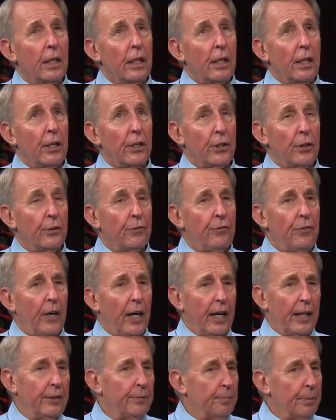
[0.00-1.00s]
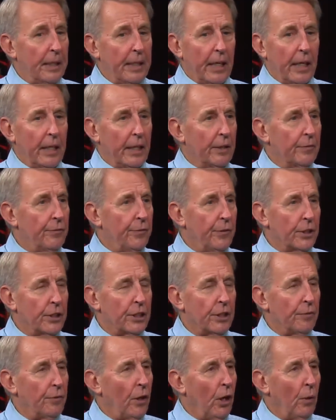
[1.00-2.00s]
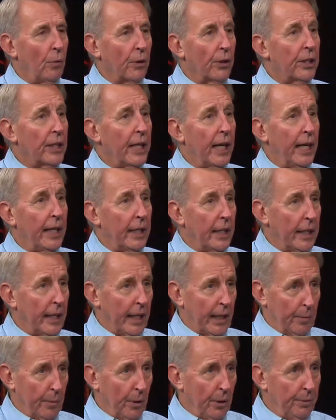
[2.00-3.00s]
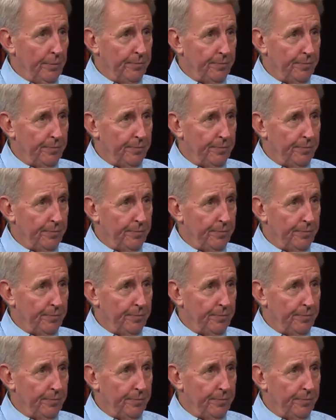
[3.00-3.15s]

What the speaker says: you find beginning, first of all, with Cain and Abel.